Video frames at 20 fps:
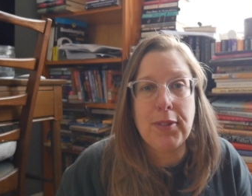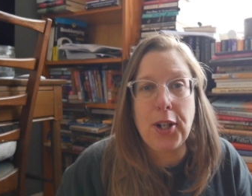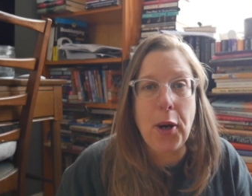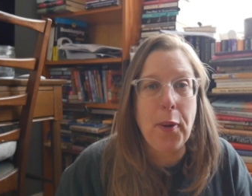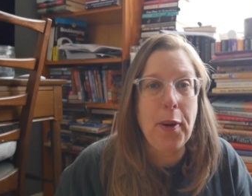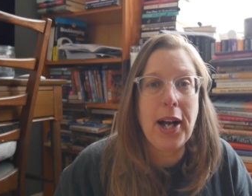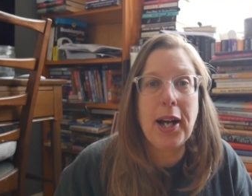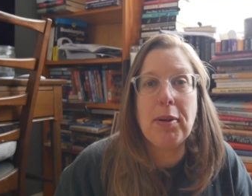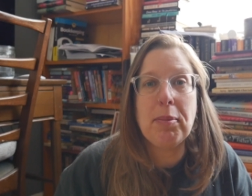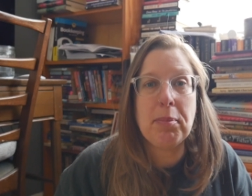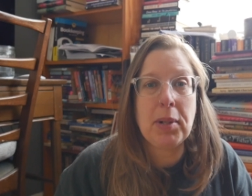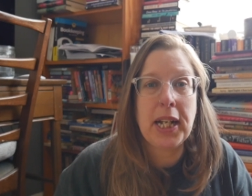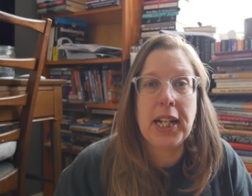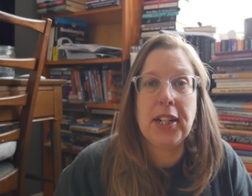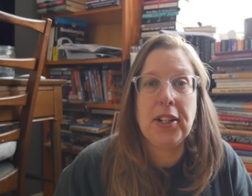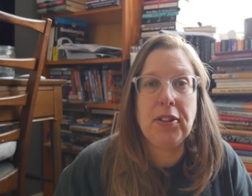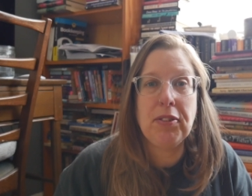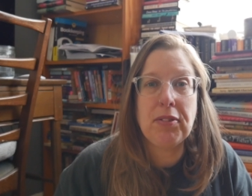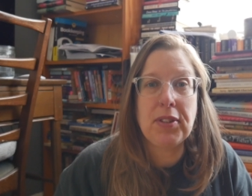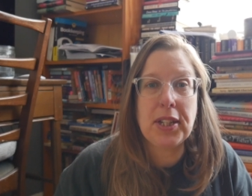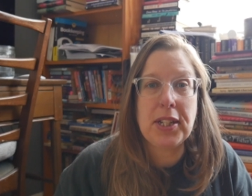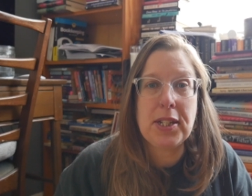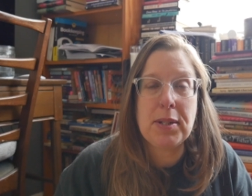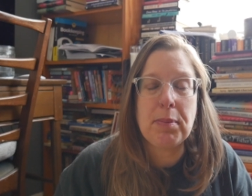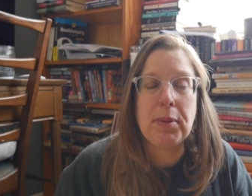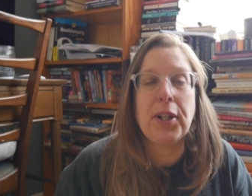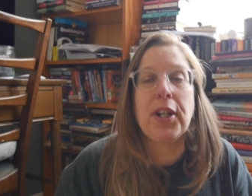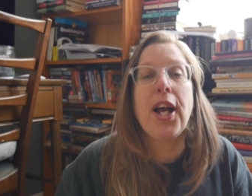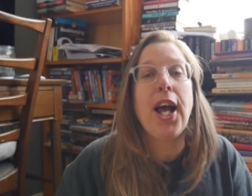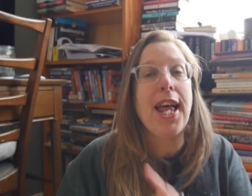go out and buy a new release
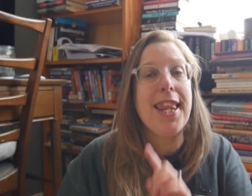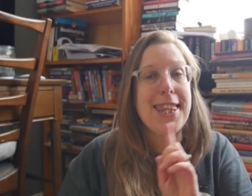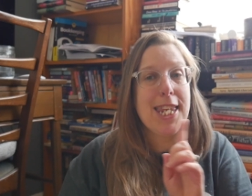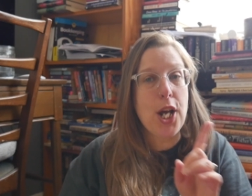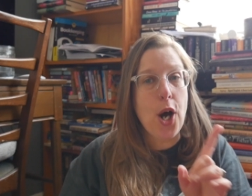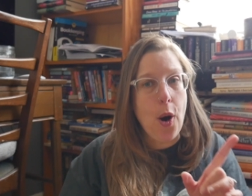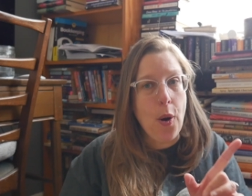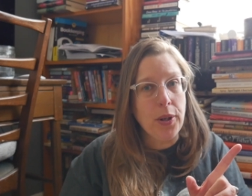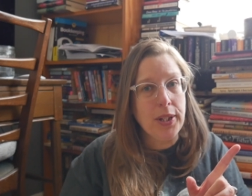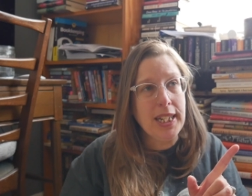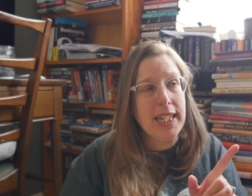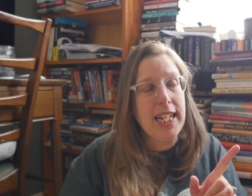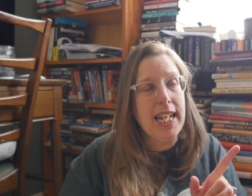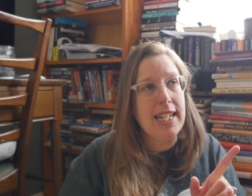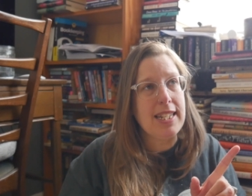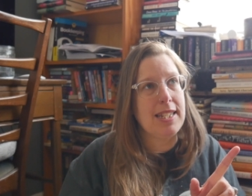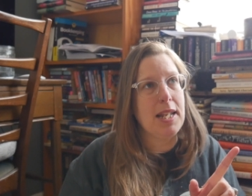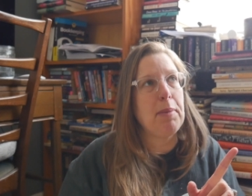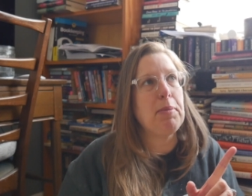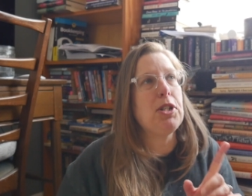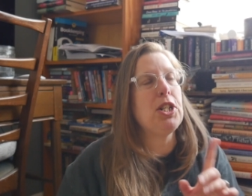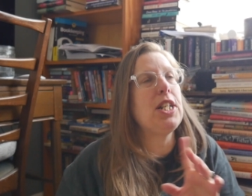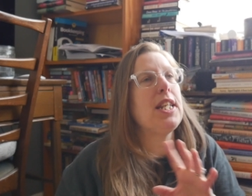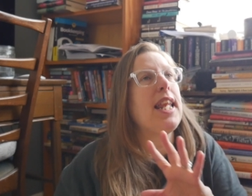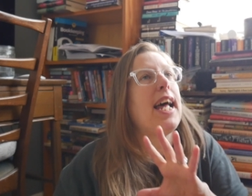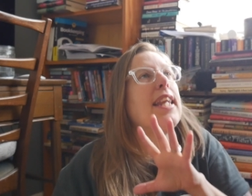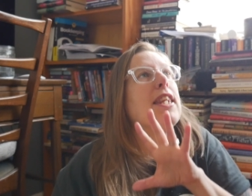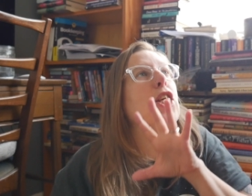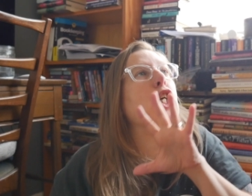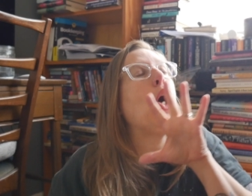book. The only exception to
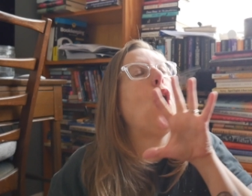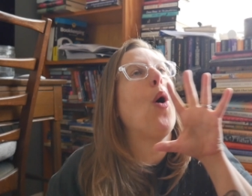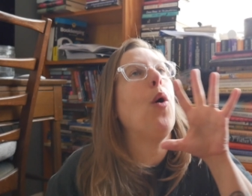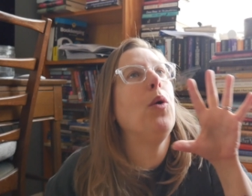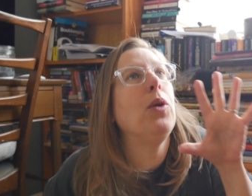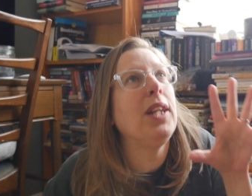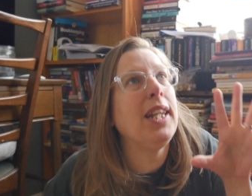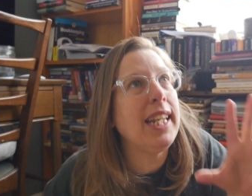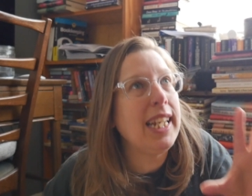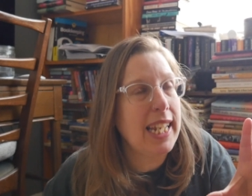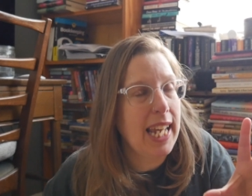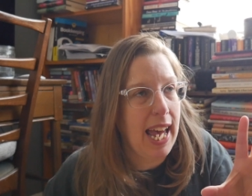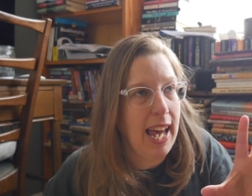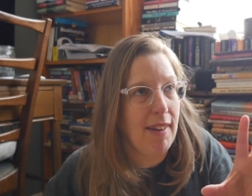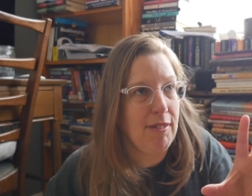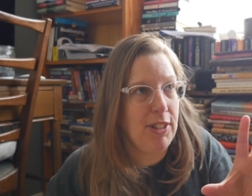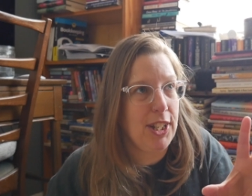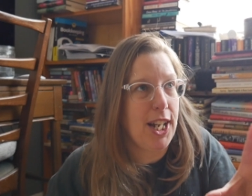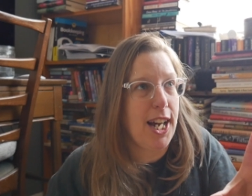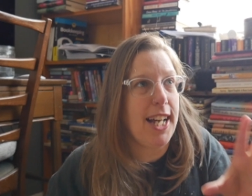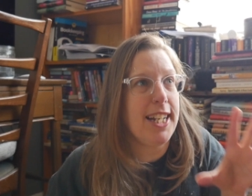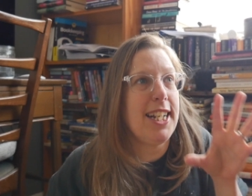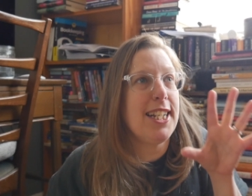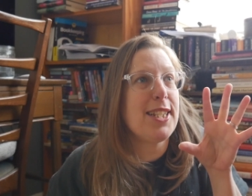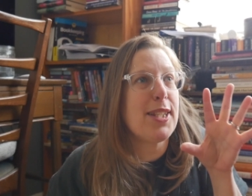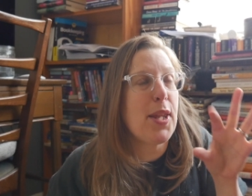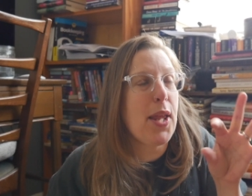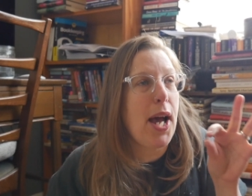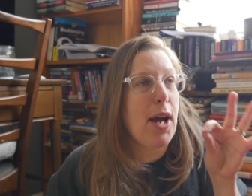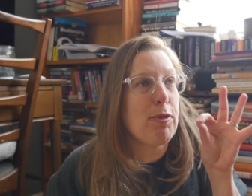that, the only caveat
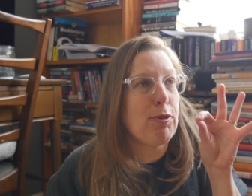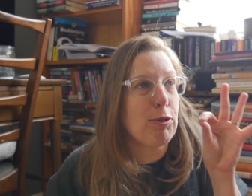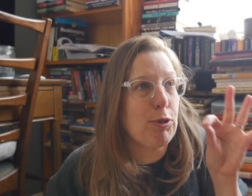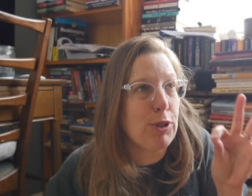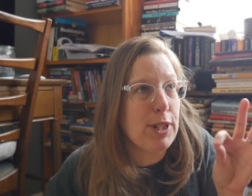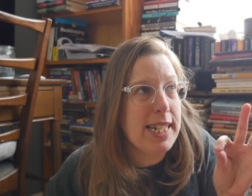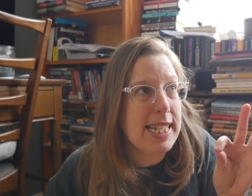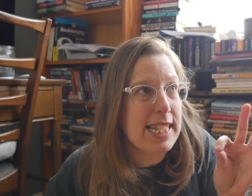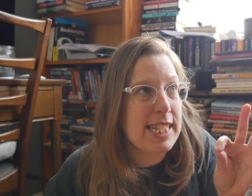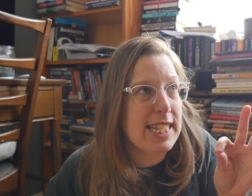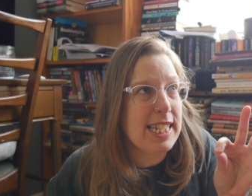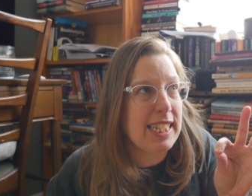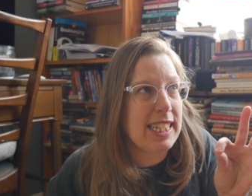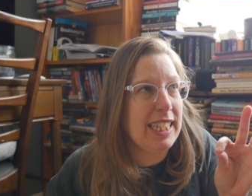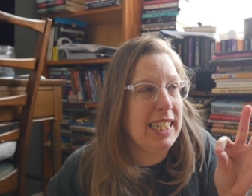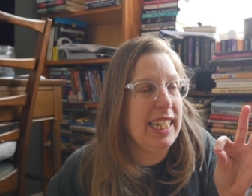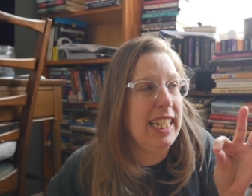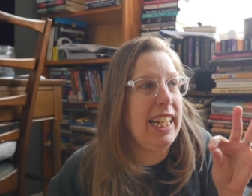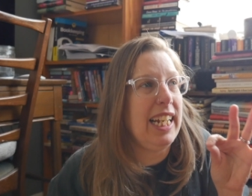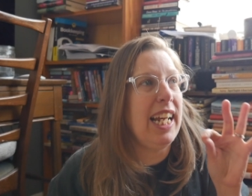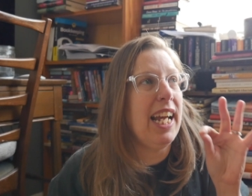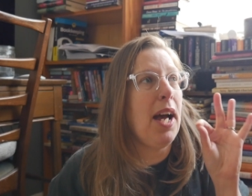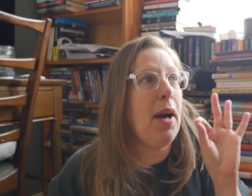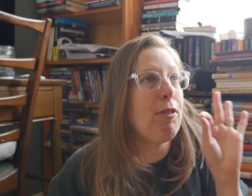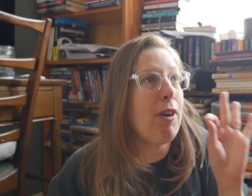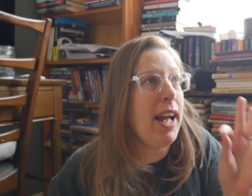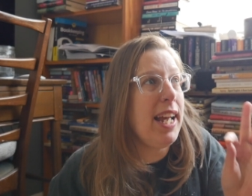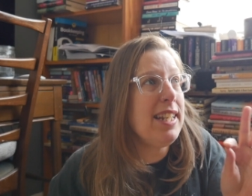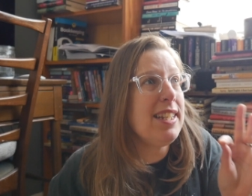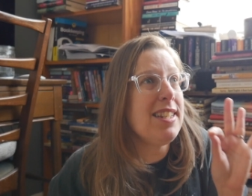is that recently
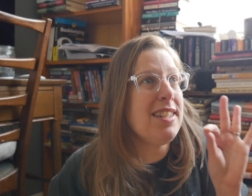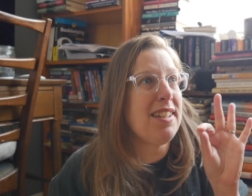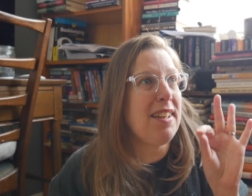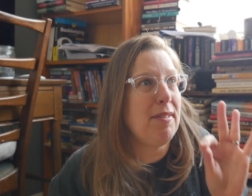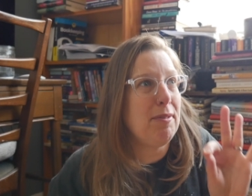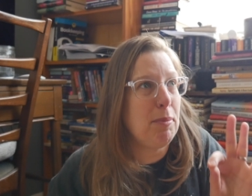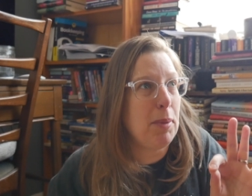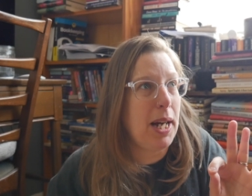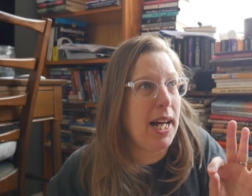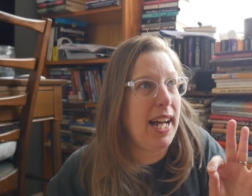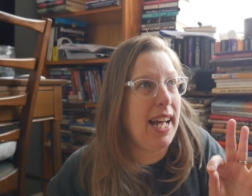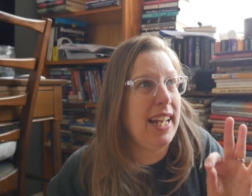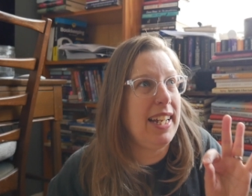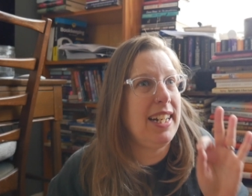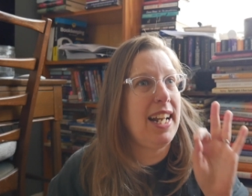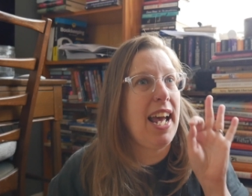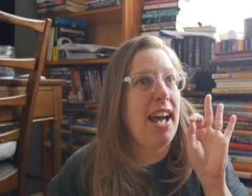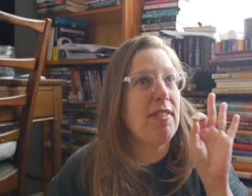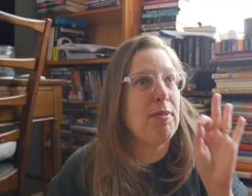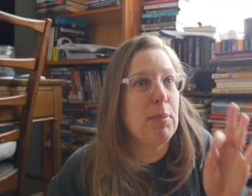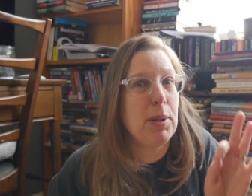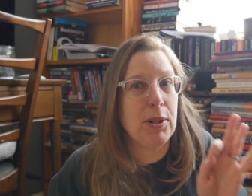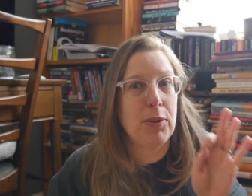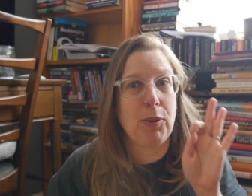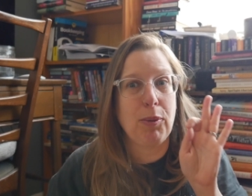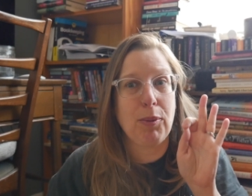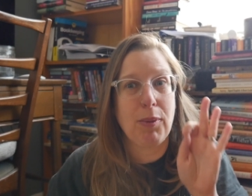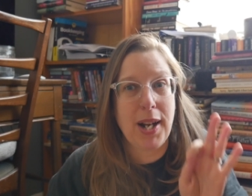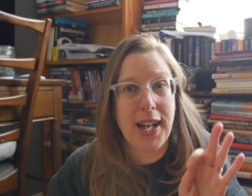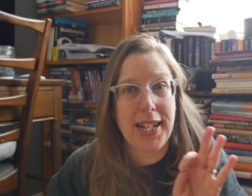friends of mine have been
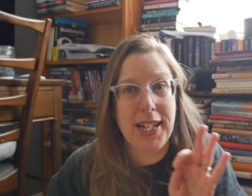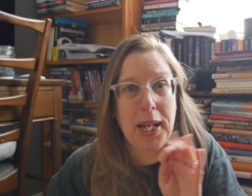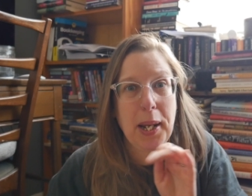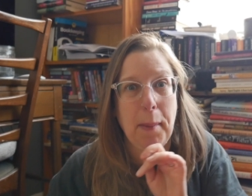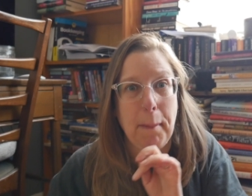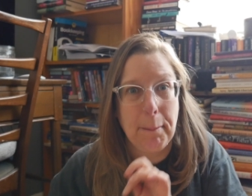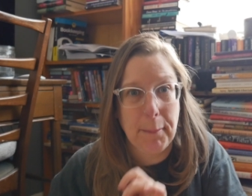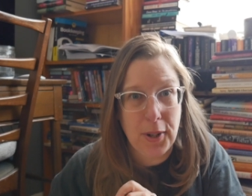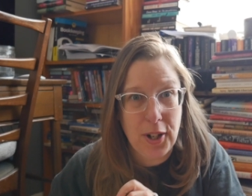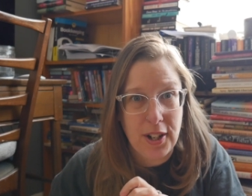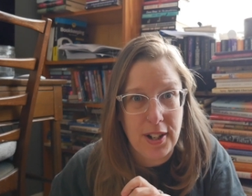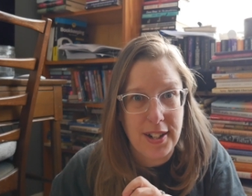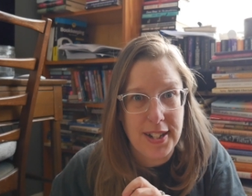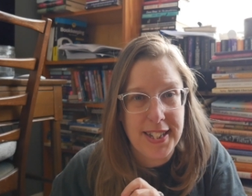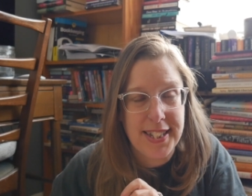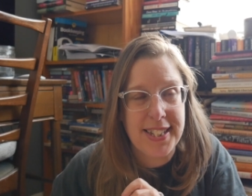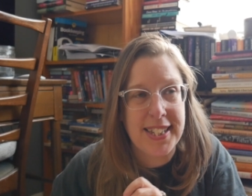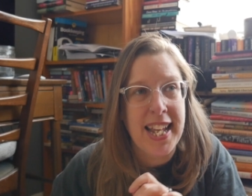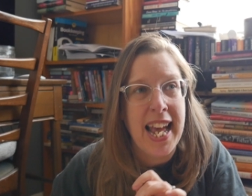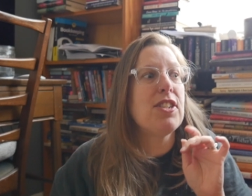writing books.